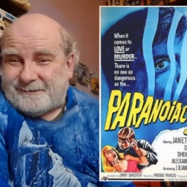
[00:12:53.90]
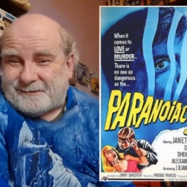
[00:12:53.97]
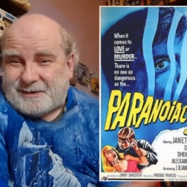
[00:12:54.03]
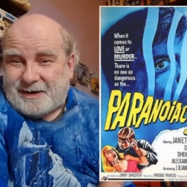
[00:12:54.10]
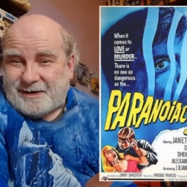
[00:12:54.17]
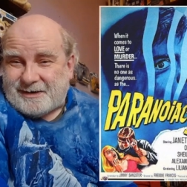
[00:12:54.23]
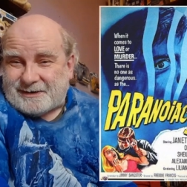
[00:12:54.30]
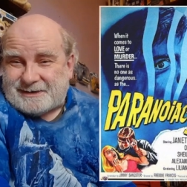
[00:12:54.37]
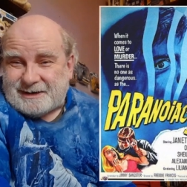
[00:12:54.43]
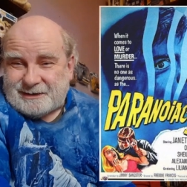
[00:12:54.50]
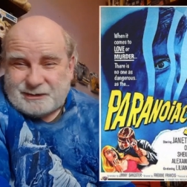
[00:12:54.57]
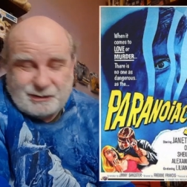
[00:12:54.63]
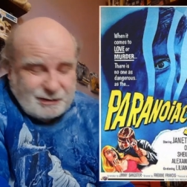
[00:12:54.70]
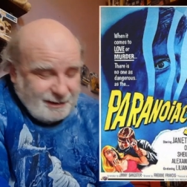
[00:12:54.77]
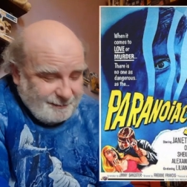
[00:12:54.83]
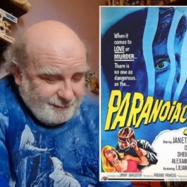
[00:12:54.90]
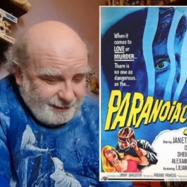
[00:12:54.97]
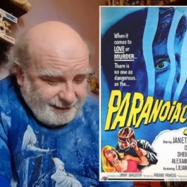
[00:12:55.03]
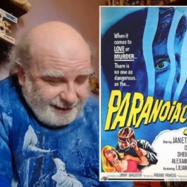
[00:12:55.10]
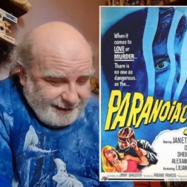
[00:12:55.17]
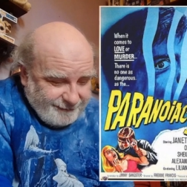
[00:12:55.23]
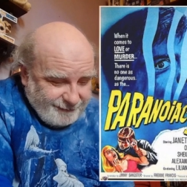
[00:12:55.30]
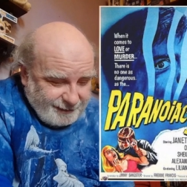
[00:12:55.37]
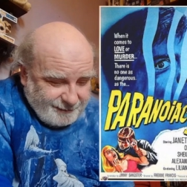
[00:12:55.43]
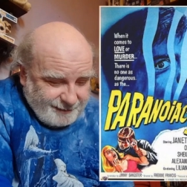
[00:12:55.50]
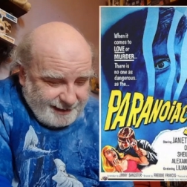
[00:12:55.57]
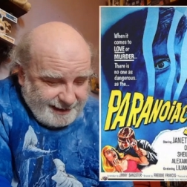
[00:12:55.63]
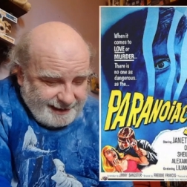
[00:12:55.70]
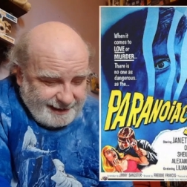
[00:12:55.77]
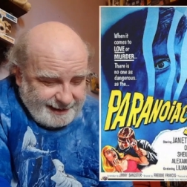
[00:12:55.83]
causing trouble
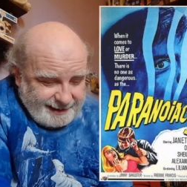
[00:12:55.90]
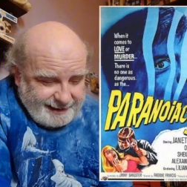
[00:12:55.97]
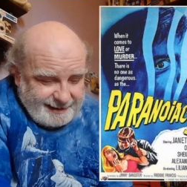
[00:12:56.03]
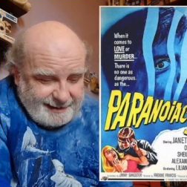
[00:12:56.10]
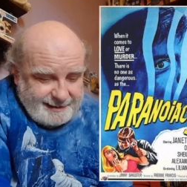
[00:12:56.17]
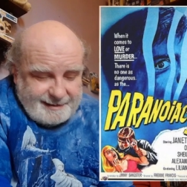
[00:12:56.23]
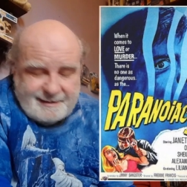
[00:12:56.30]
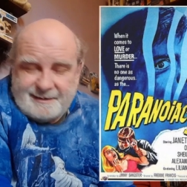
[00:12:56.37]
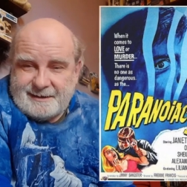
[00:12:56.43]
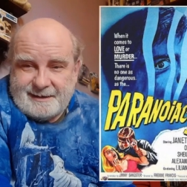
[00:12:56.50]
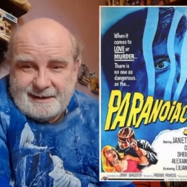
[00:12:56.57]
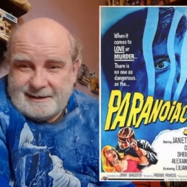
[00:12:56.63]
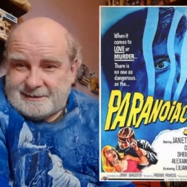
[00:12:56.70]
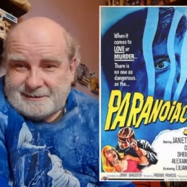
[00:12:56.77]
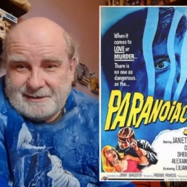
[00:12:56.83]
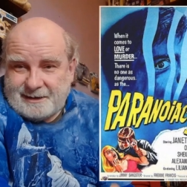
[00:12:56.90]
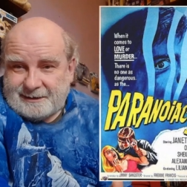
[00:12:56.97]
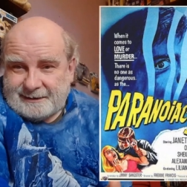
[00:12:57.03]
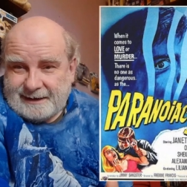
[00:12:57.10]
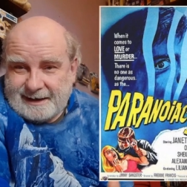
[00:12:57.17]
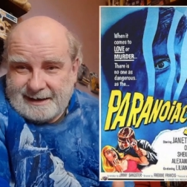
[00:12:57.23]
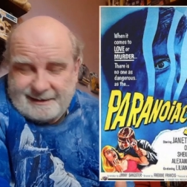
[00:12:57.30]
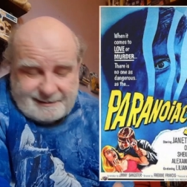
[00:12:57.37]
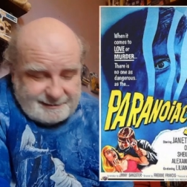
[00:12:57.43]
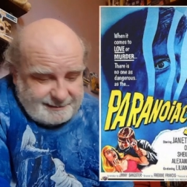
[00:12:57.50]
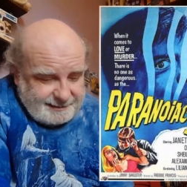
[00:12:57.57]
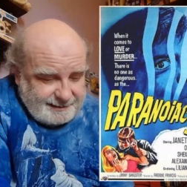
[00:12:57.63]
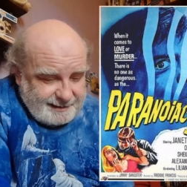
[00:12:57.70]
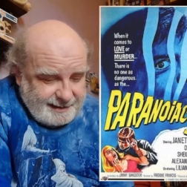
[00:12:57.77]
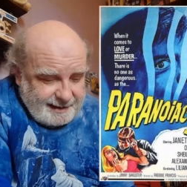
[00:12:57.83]
everywhere. He's not
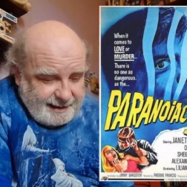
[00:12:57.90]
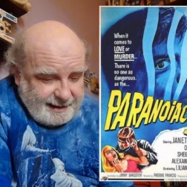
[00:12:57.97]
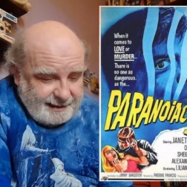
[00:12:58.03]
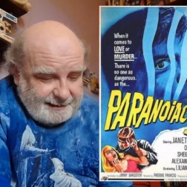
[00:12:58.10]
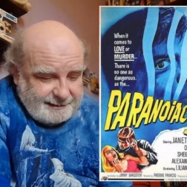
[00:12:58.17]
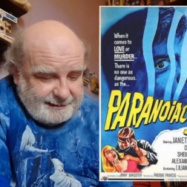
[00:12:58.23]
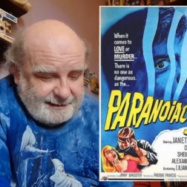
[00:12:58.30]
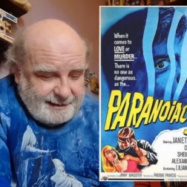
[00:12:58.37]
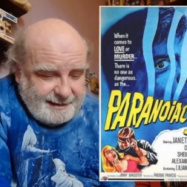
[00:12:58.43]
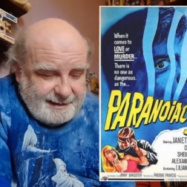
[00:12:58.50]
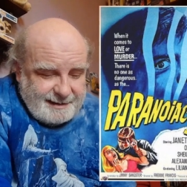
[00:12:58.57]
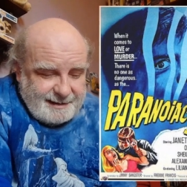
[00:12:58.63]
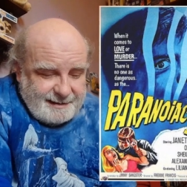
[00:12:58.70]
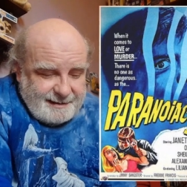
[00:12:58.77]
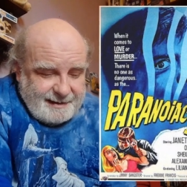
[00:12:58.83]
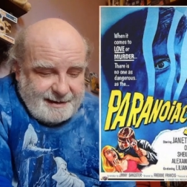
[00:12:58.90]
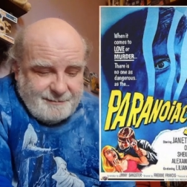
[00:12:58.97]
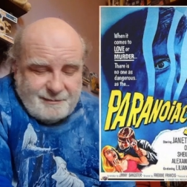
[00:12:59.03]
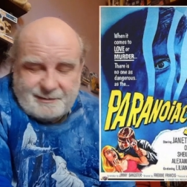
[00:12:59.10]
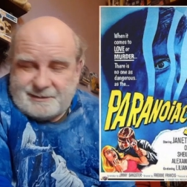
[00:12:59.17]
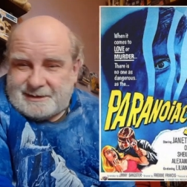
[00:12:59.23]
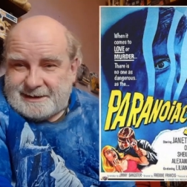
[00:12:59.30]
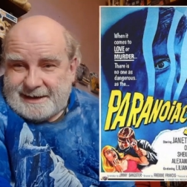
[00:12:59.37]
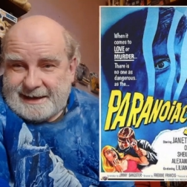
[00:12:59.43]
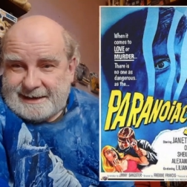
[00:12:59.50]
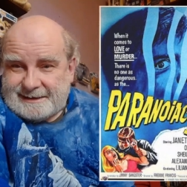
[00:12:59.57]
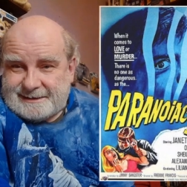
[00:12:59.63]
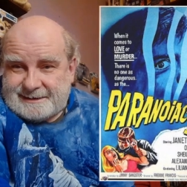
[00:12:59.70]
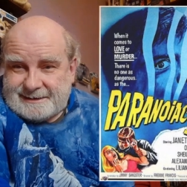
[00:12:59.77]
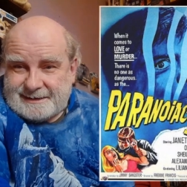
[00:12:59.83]
liked. And he wants to get
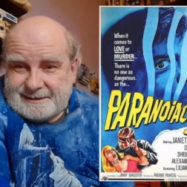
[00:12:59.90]
his